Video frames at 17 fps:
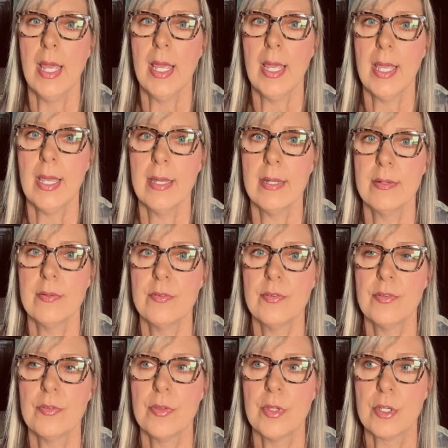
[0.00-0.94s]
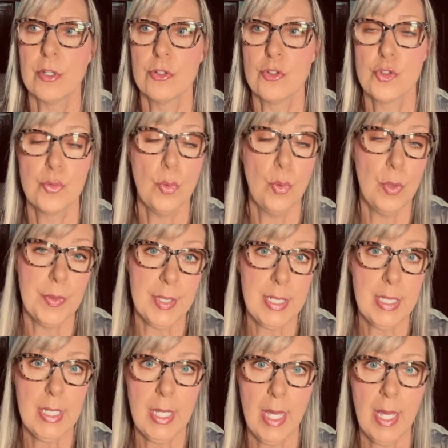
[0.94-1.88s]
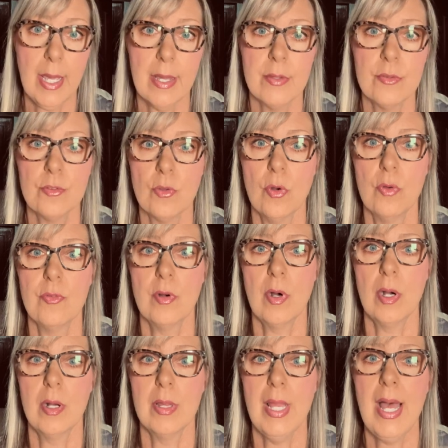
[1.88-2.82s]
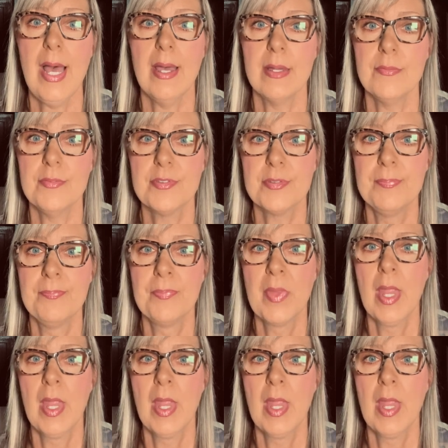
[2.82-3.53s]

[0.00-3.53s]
and the control that He has over our lives.